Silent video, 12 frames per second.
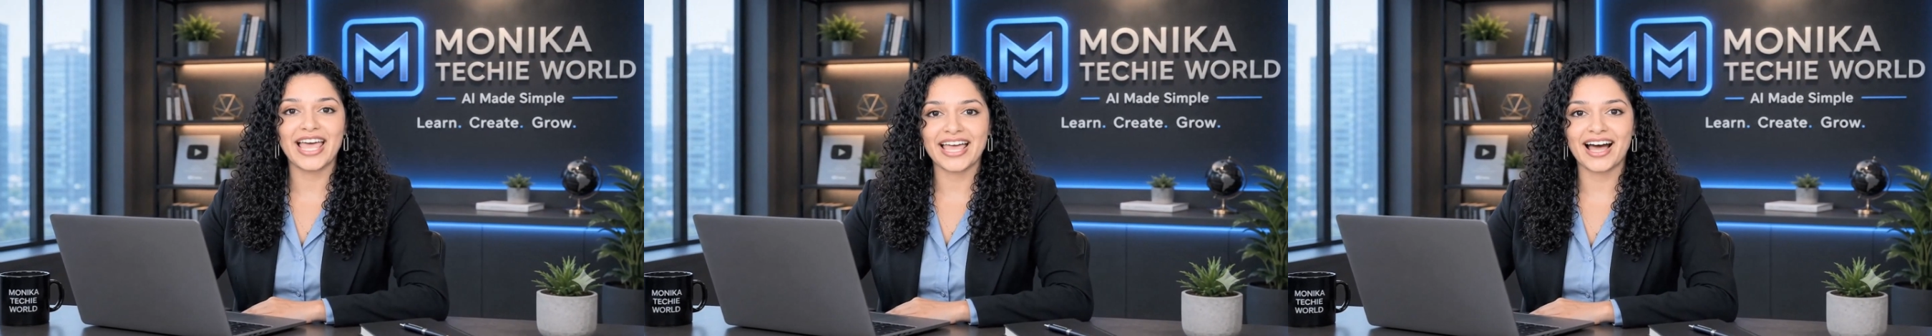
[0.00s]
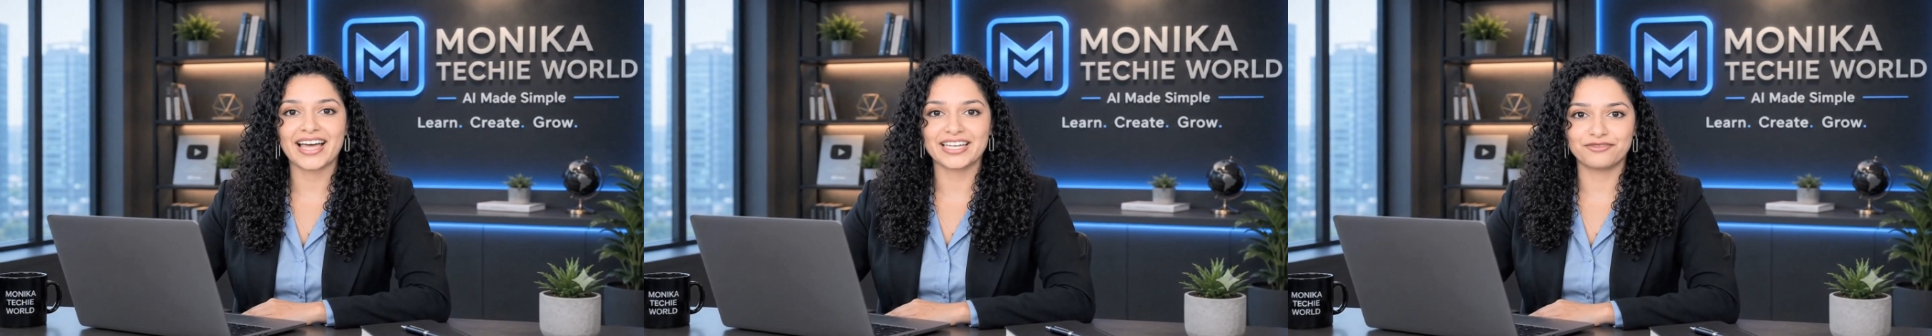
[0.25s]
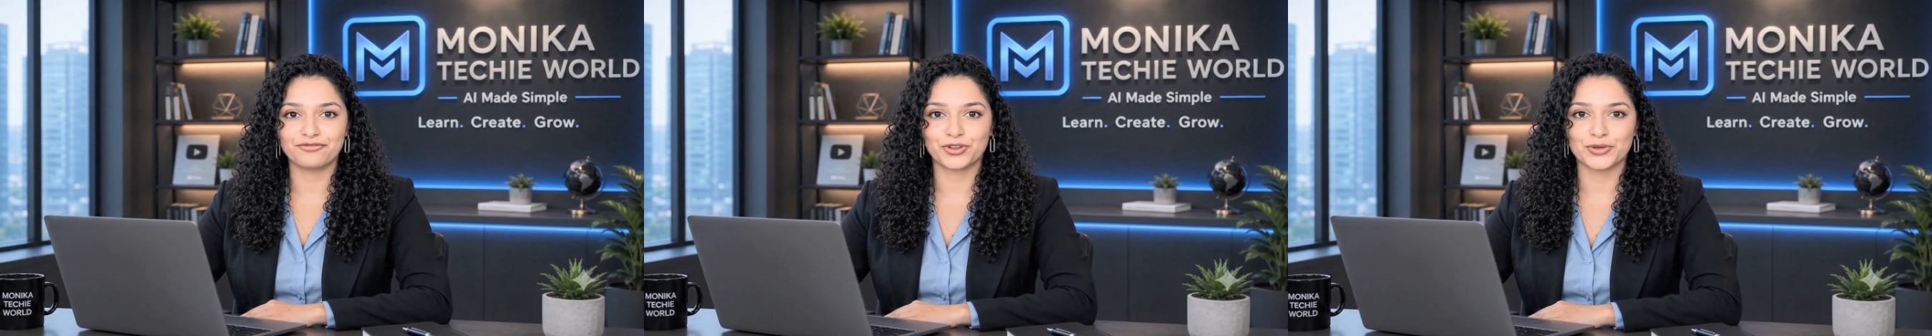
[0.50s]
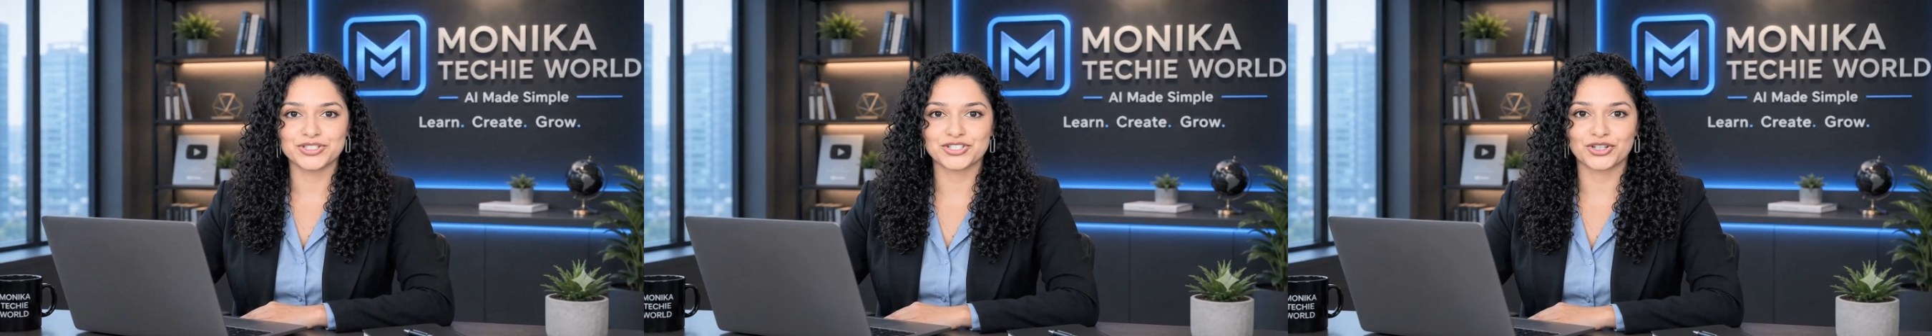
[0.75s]
AI
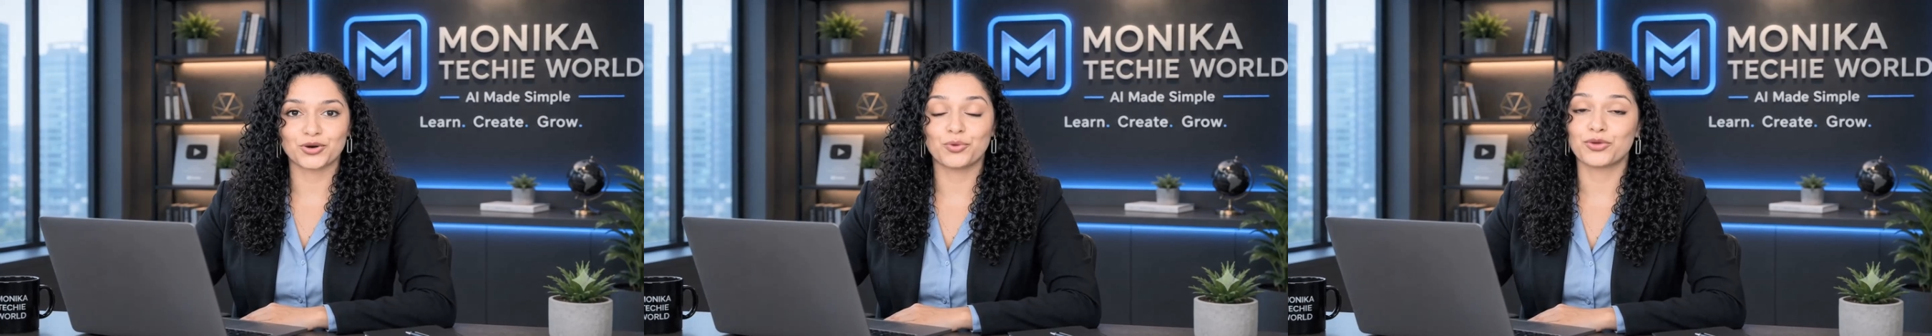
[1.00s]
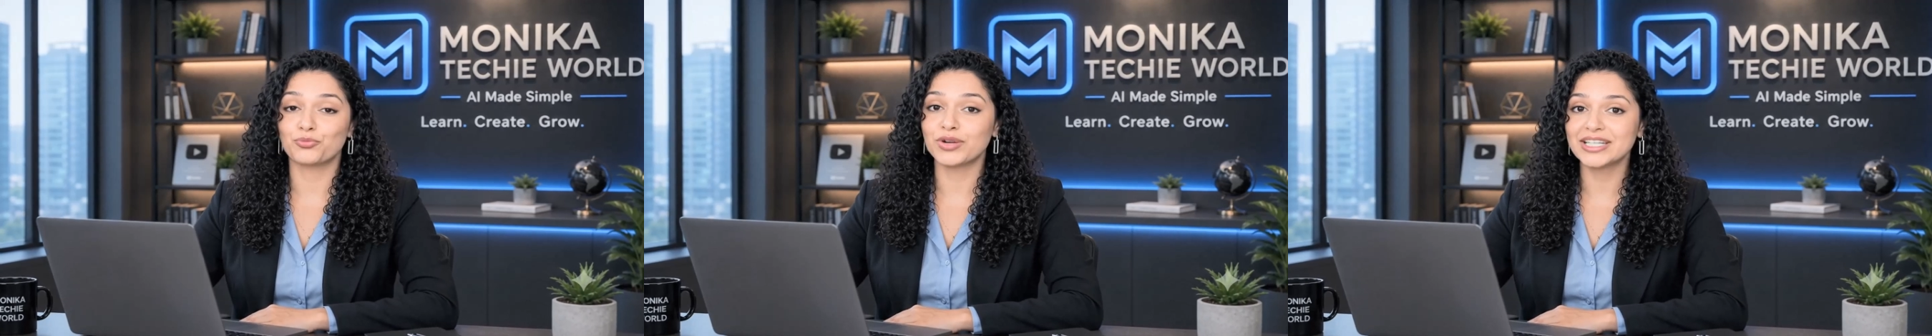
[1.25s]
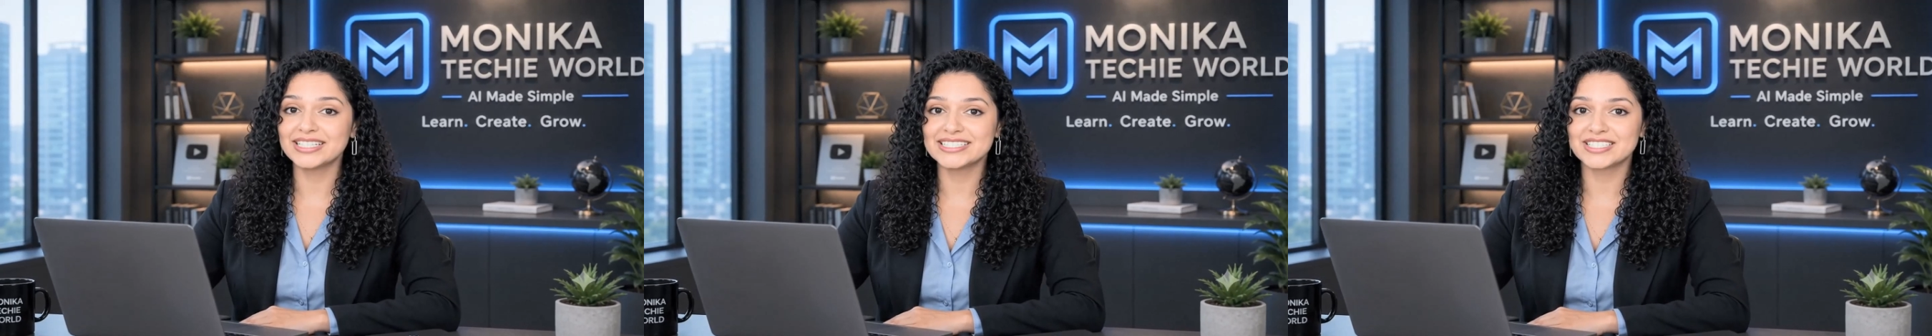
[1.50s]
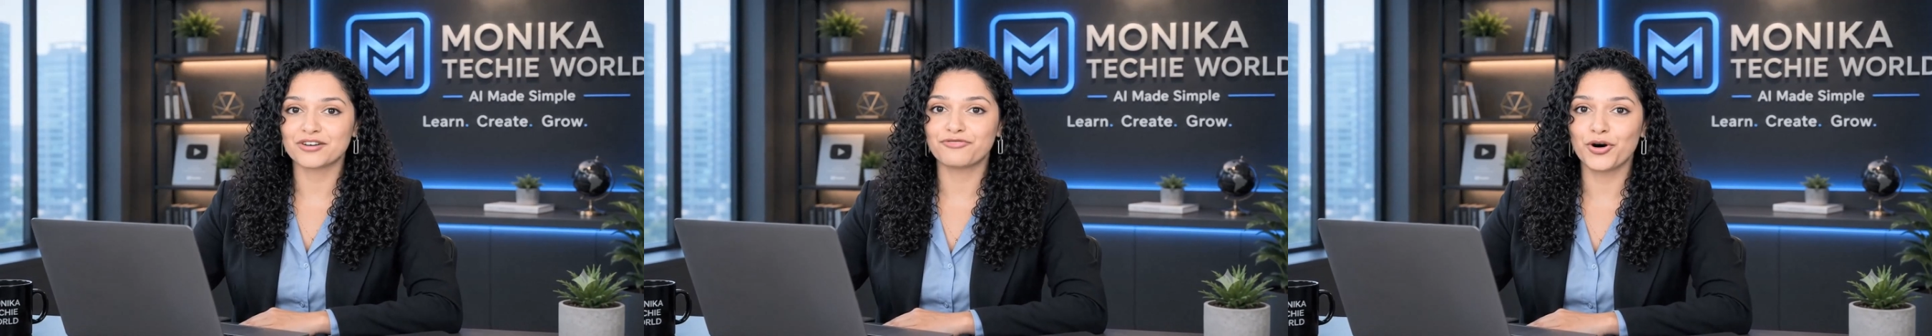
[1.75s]
influencer with
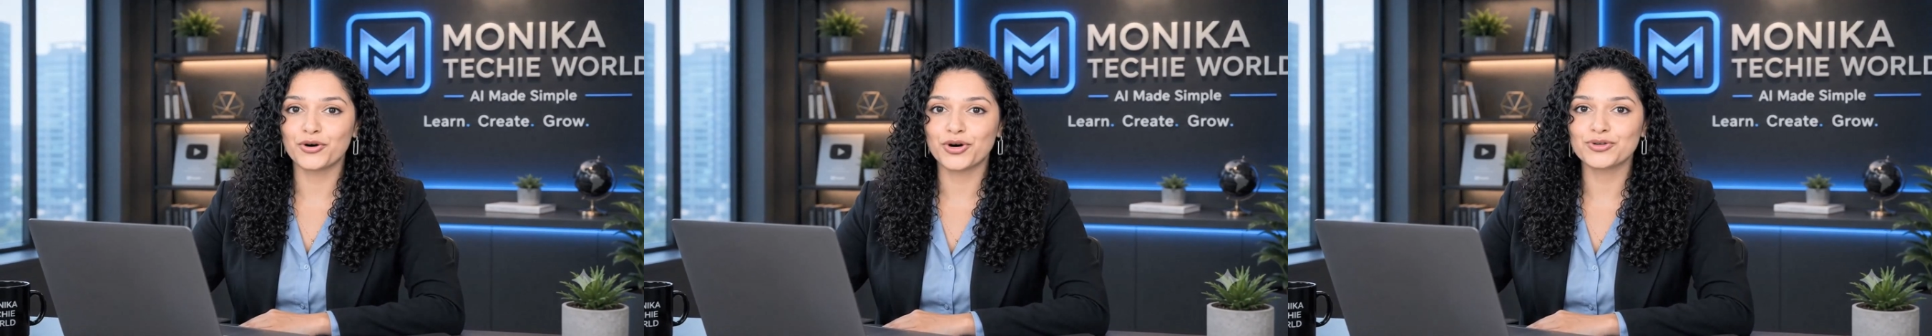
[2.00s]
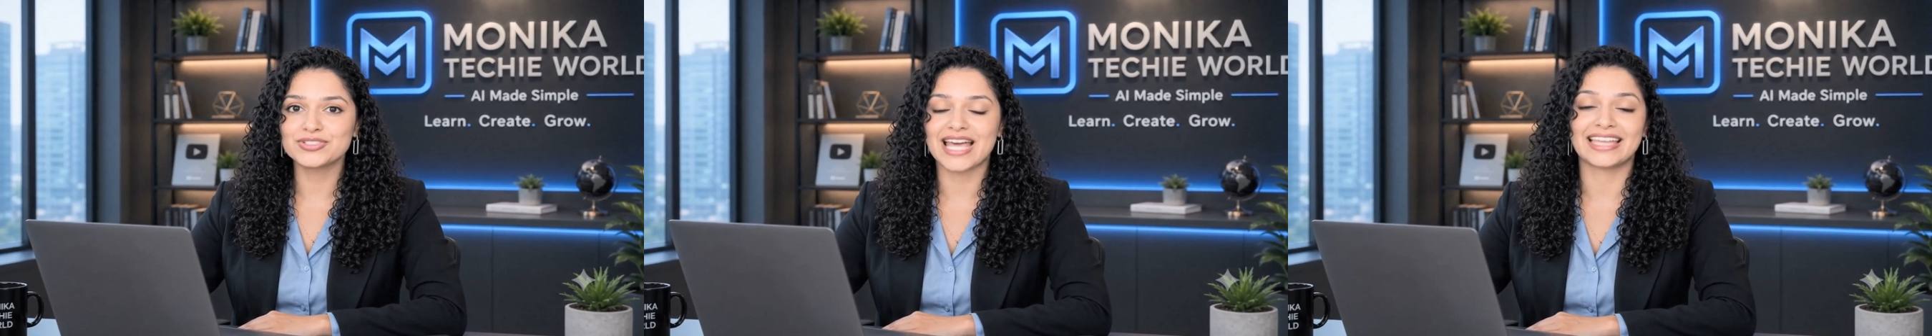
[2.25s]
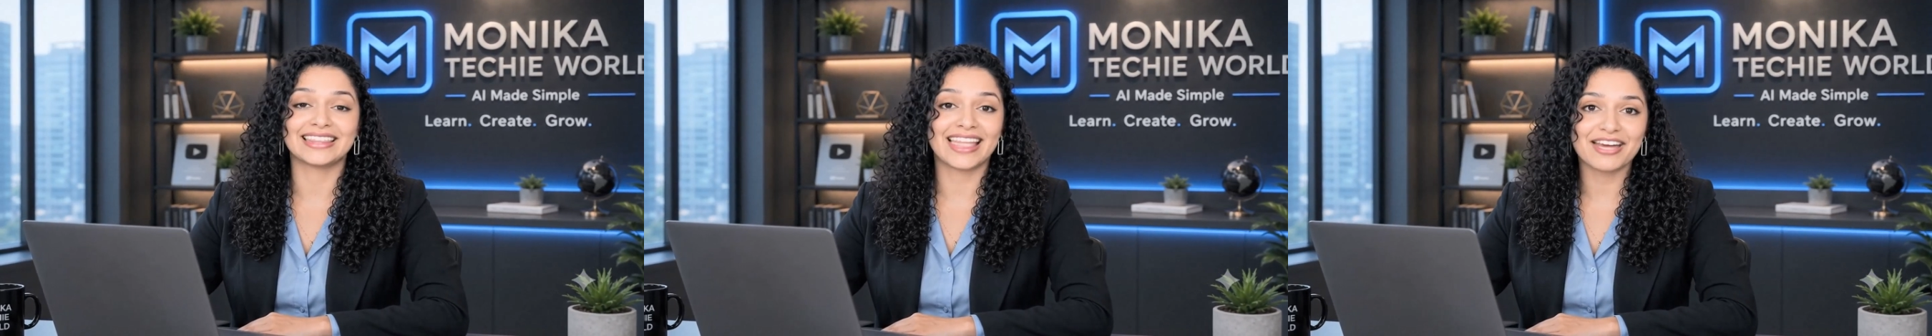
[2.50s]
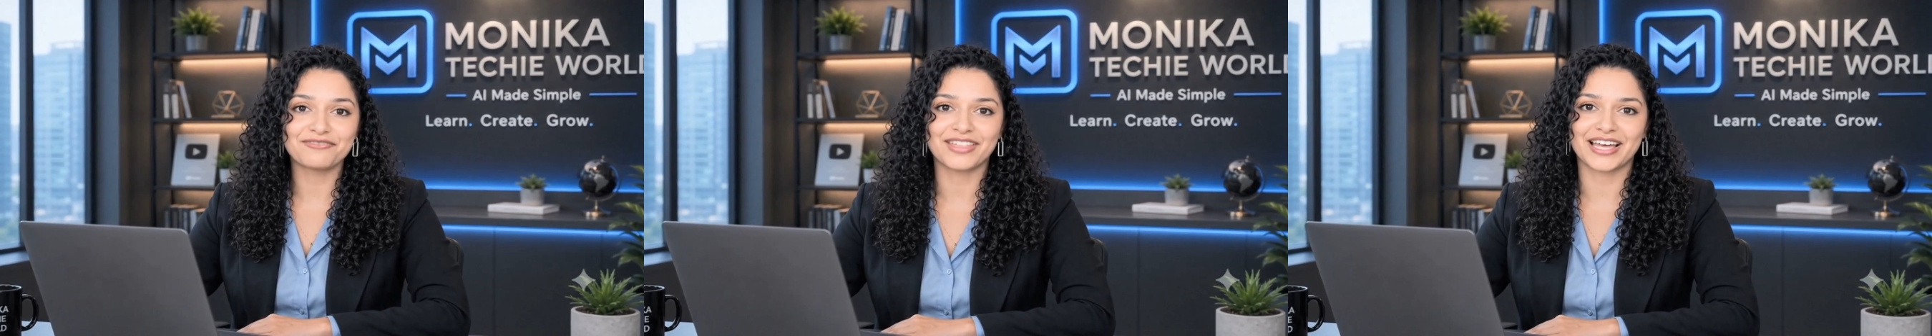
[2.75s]
realistic photos and
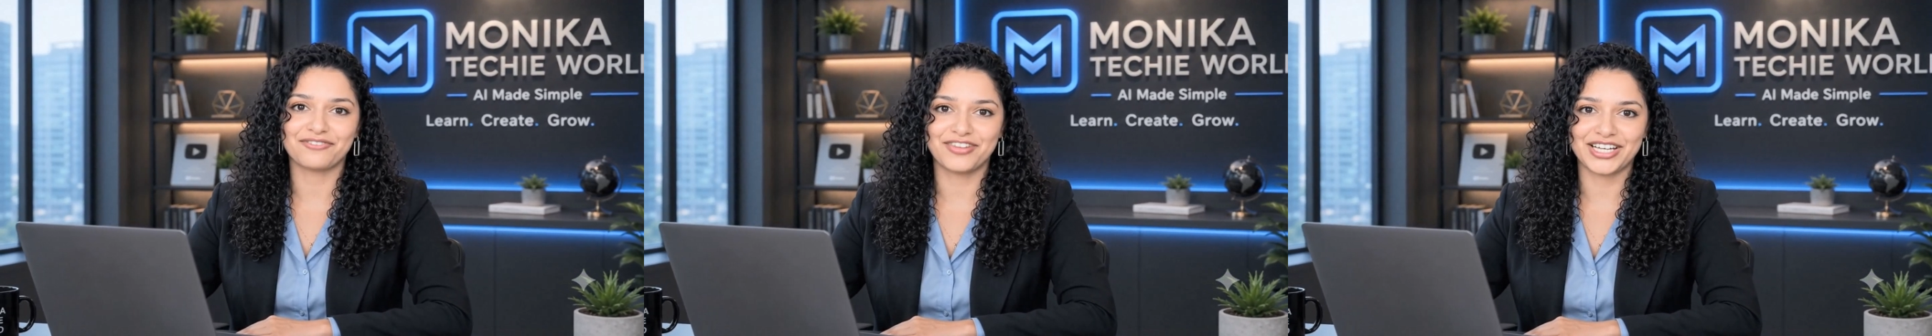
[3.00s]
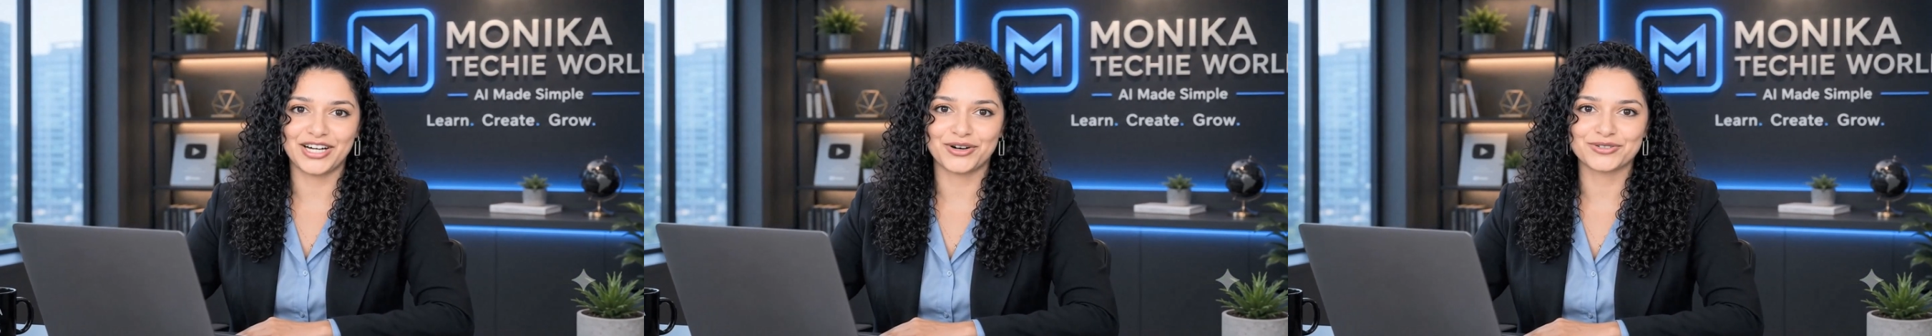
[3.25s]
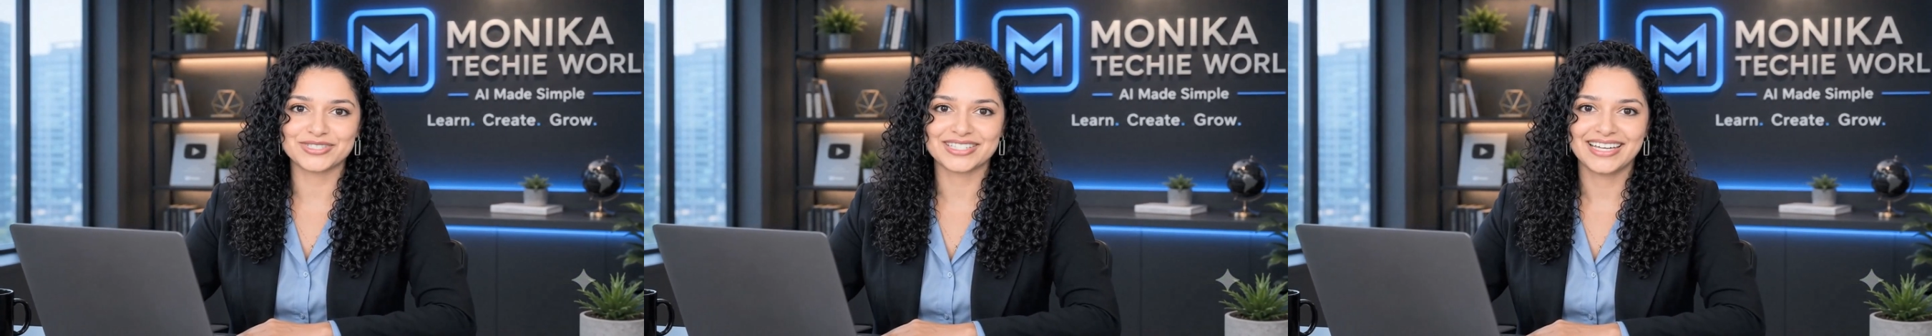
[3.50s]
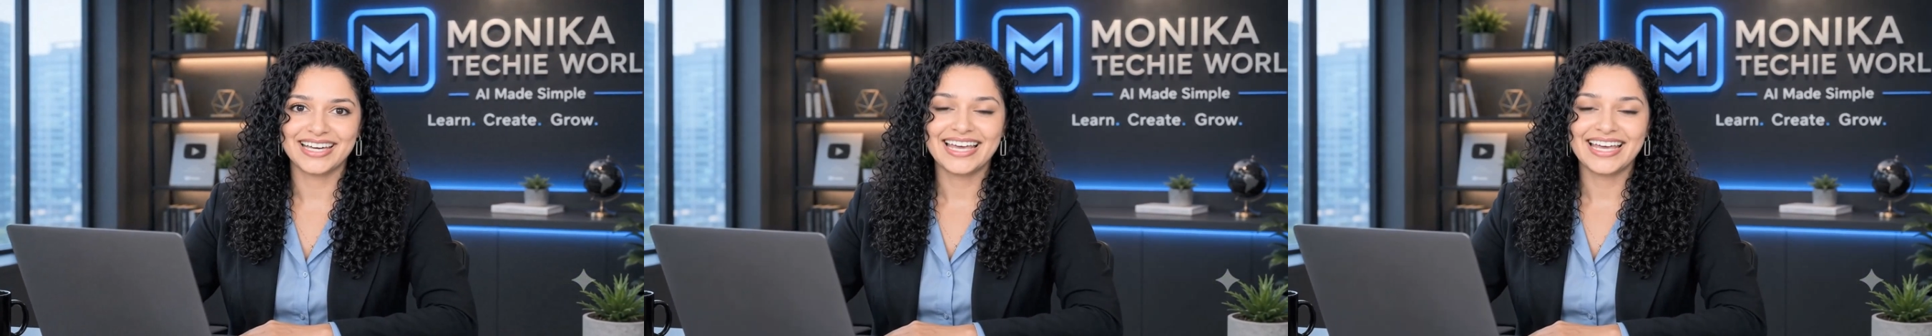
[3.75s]
lifelike videos.